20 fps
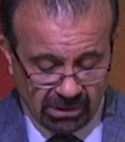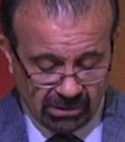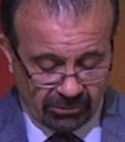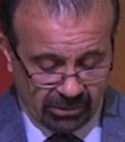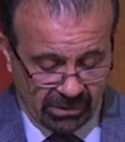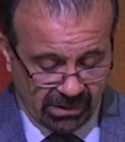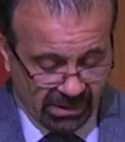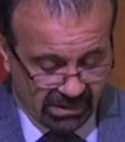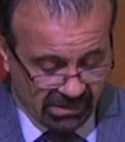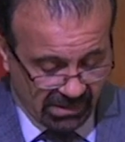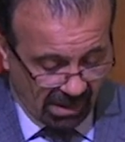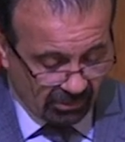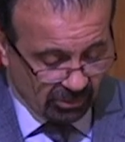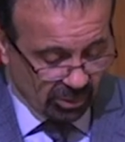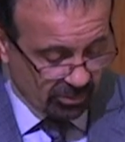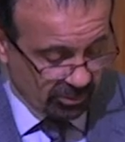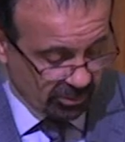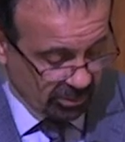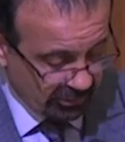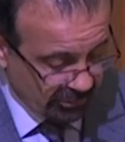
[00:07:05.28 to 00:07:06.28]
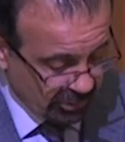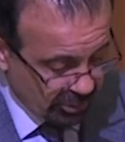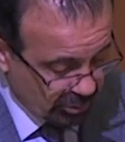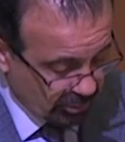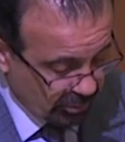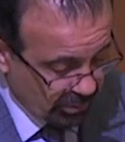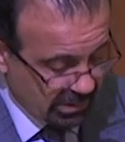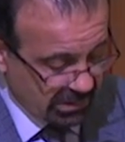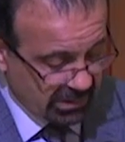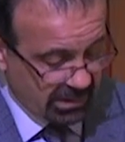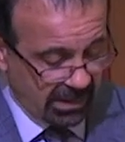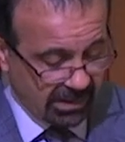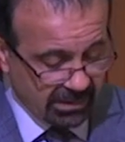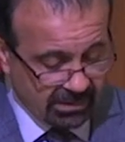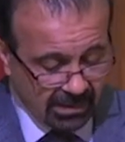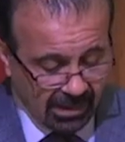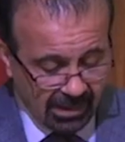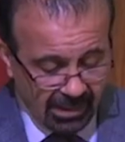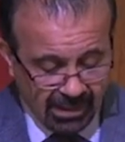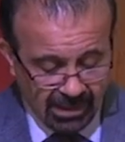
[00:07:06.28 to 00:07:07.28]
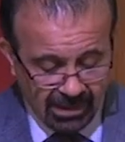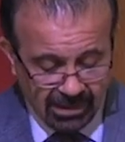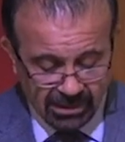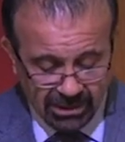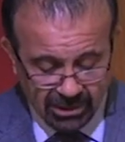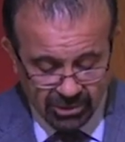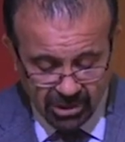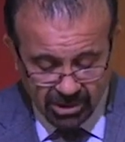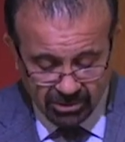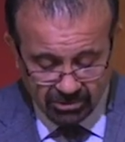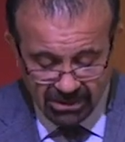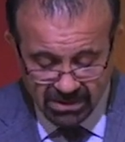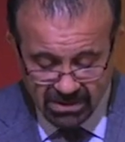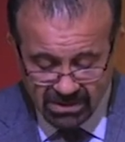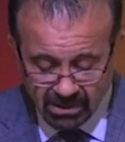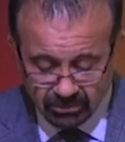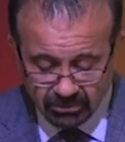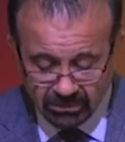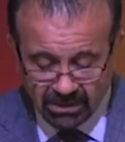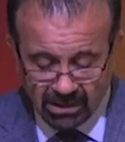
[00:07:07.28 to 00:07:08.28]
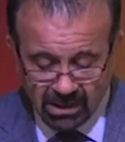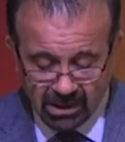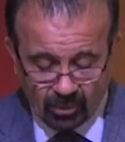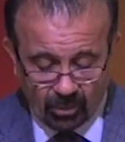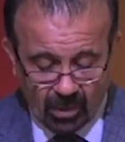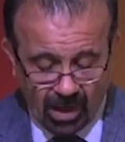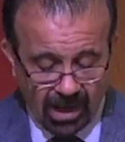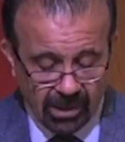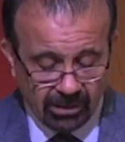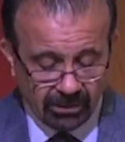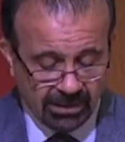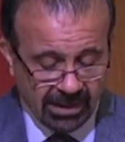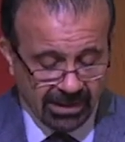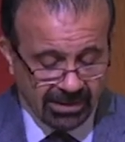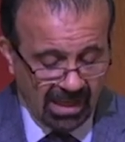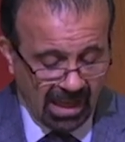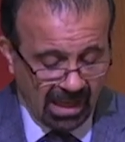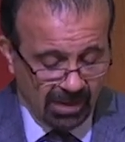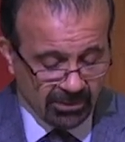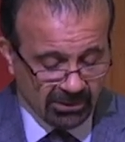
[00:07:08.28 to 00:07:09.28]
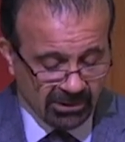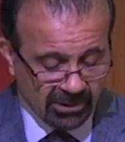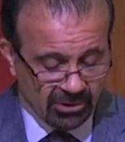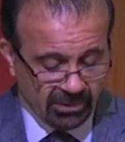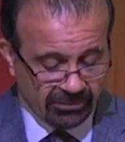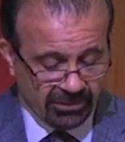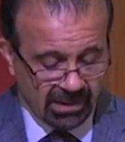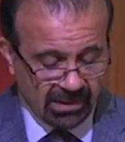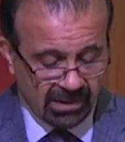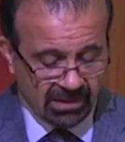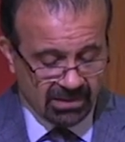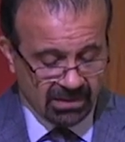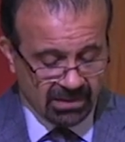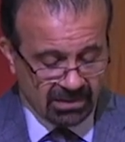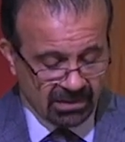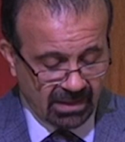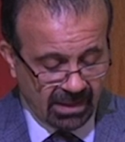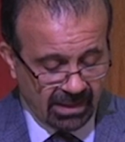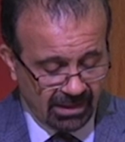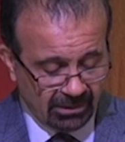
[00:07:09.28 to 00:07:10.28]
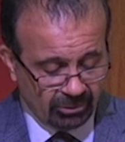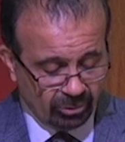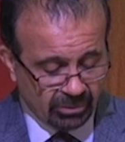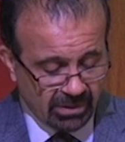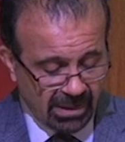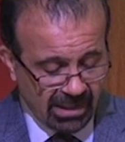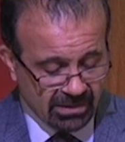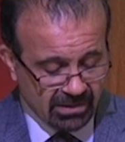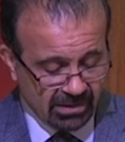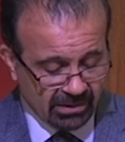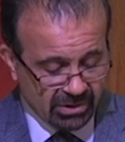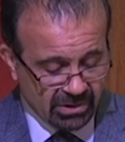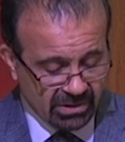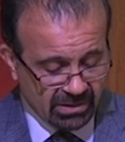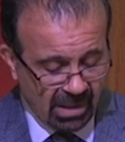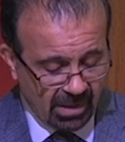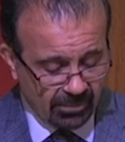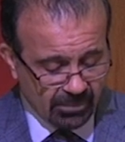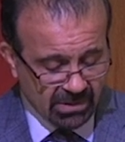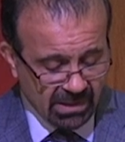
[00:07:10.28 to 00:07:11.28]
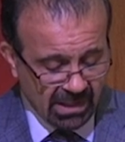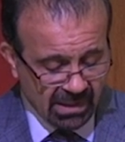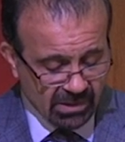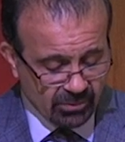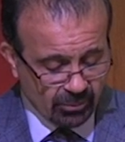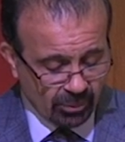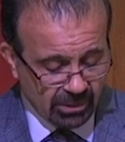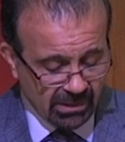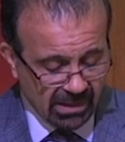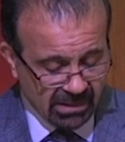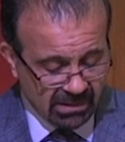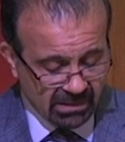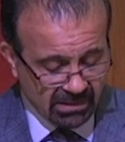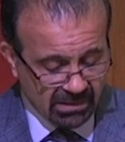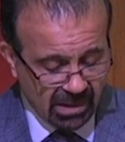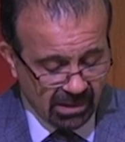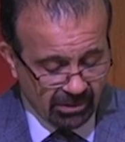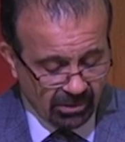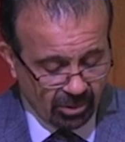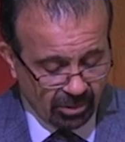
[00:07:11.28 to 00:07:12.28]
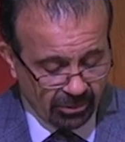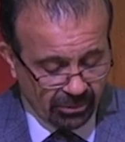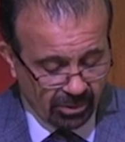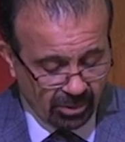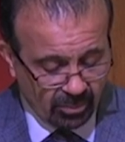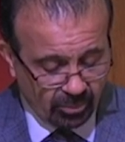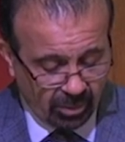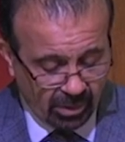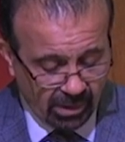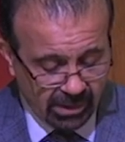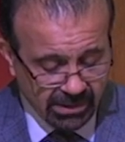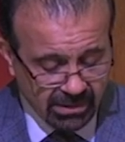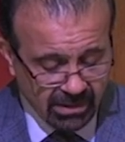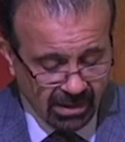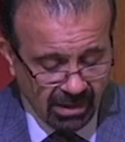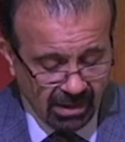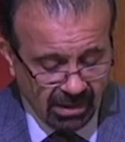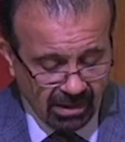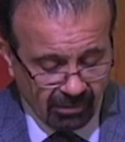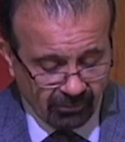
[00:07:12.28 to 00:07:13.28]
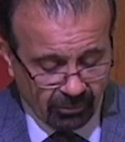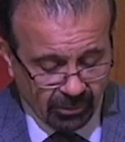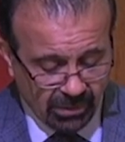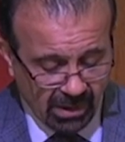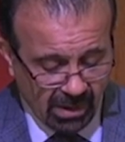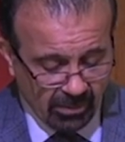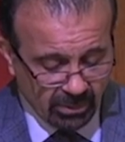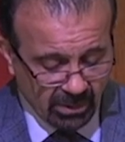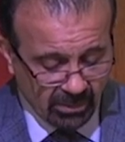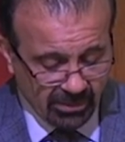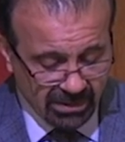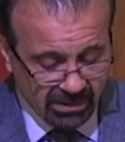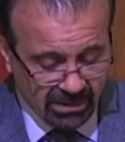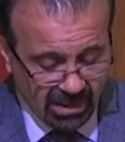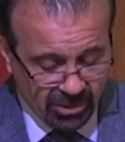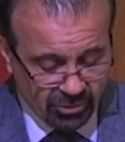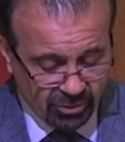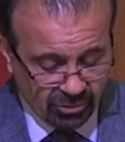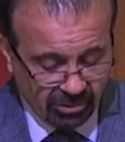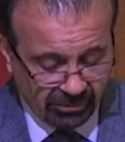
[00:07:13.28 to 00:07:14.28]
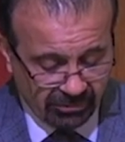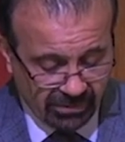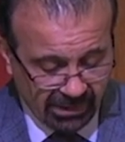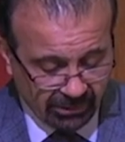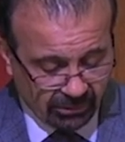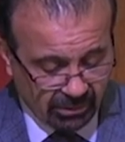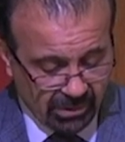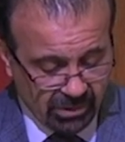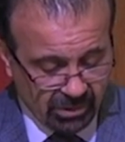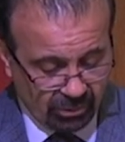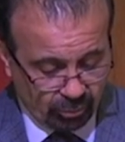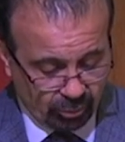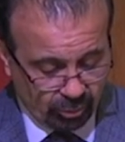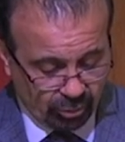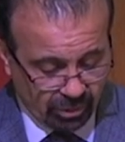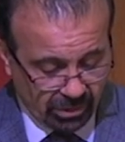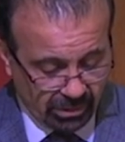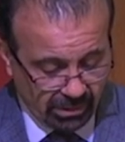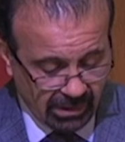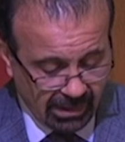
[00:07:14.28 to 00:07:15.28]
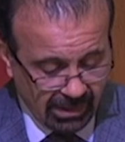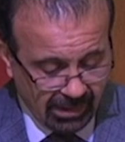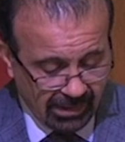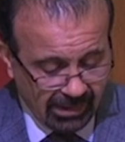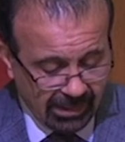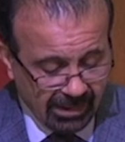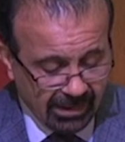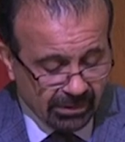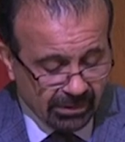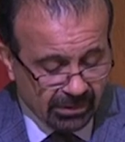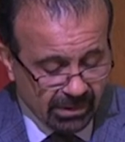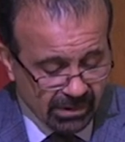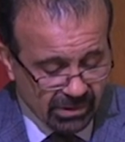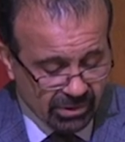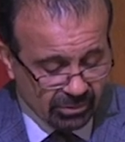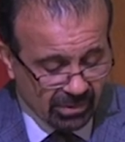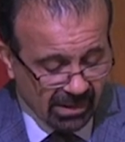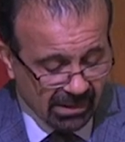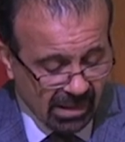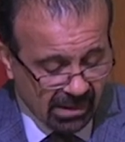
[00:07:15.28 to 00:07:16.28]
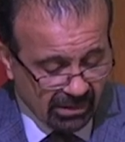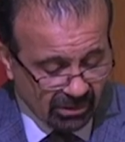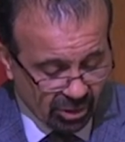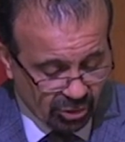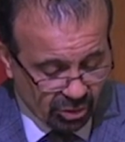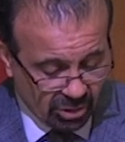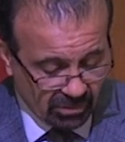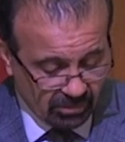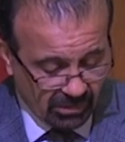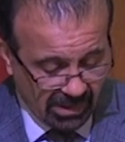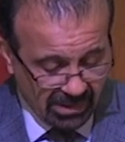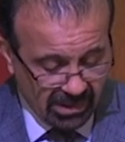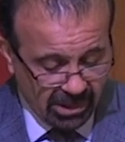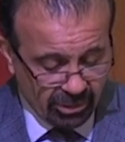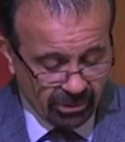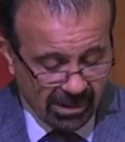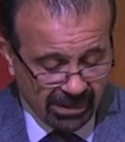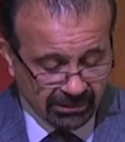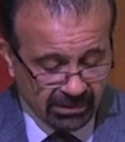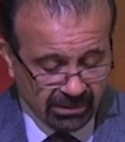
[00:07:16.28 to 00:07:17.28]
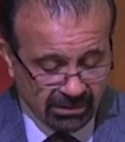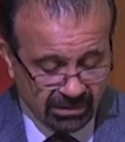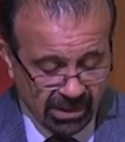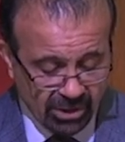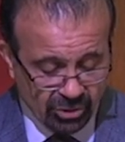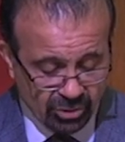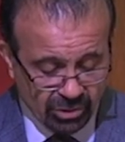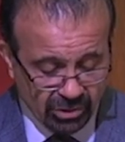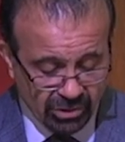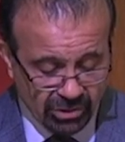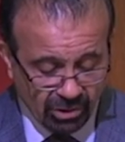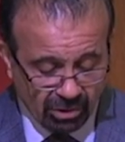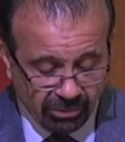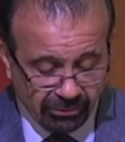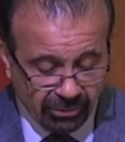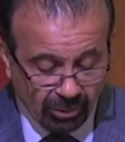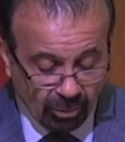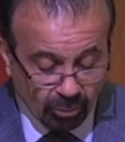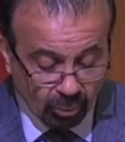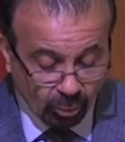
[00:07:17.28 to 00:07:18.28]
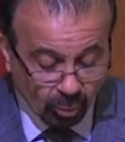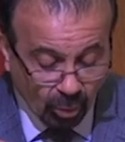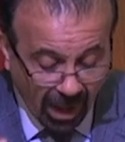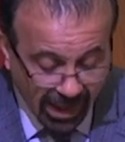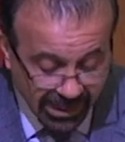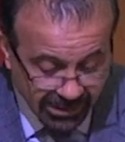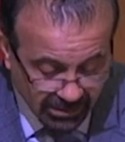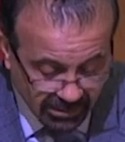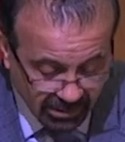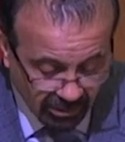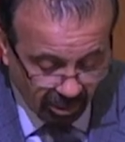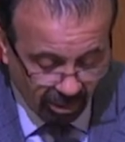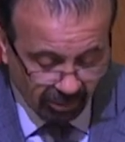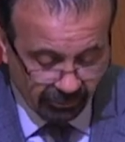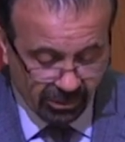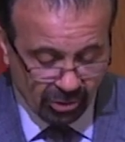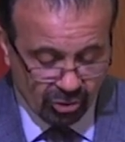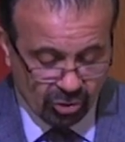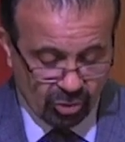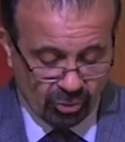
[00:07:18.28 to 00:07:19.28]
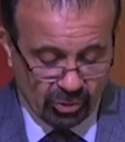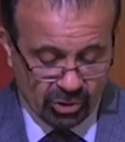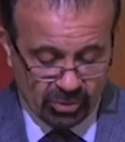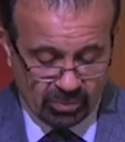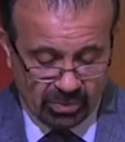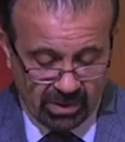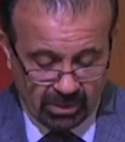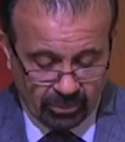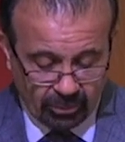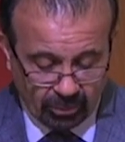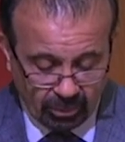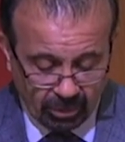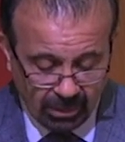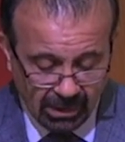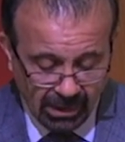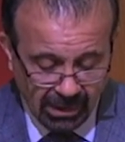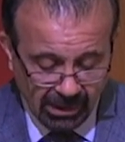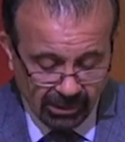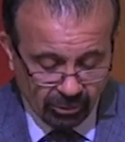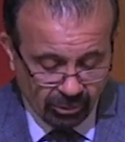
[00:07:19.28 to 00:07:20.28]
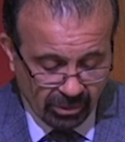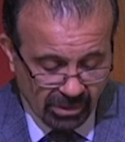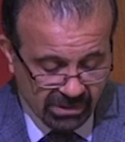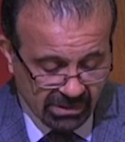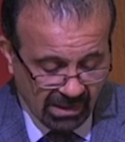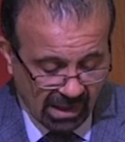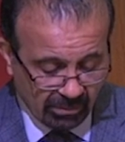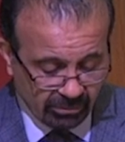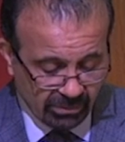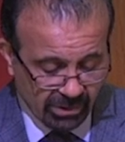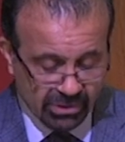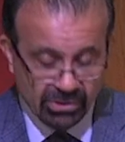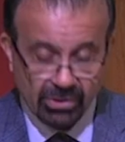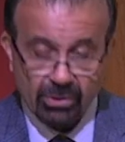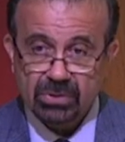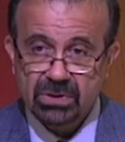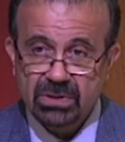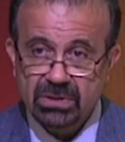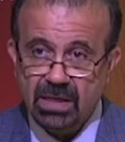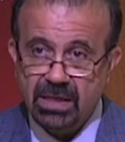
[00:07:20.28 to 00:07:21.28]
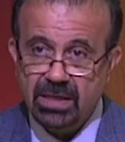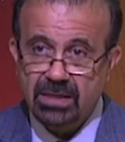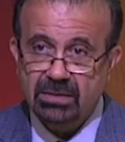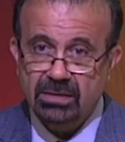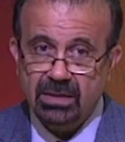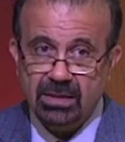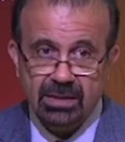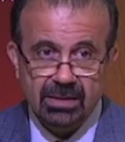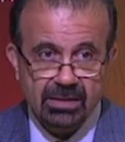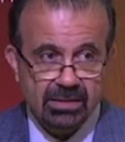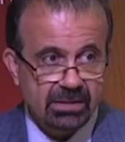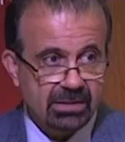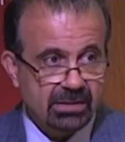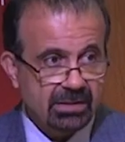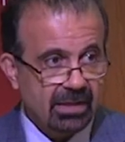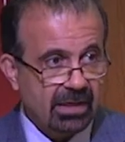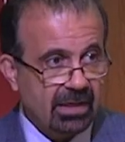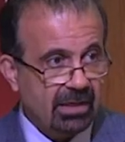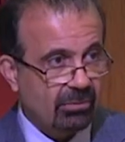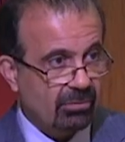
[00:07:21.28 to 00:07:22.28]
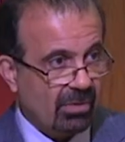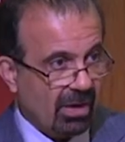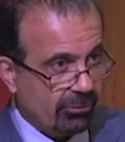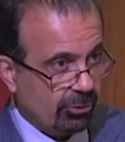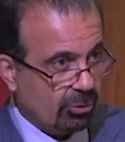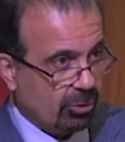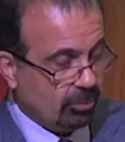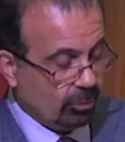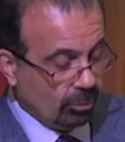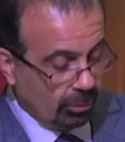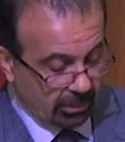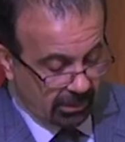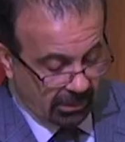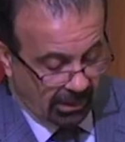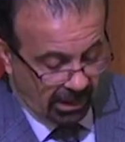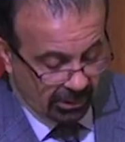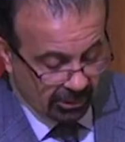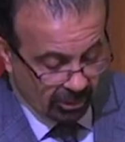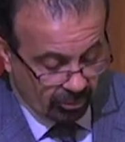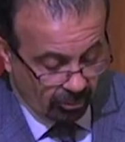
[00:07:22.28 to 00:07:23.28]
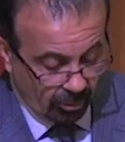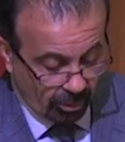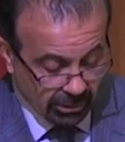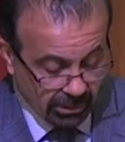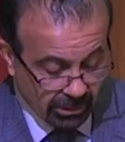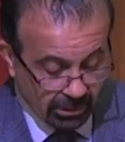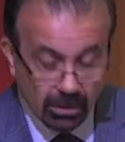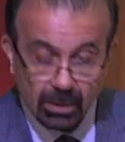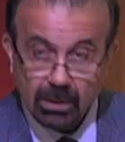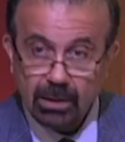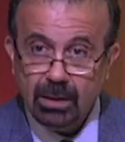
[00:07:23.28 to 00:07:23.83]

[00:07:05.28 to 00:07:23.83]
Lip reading: calling for the establishment of a Jewish state. The General Assembly required the inhabitants of Eretz Israel to take such steps as were necessary on their part for the implementation of that resolution. This recognition by the United Nations of the right of the Jewish people to establish their state is irrevocable, unquote.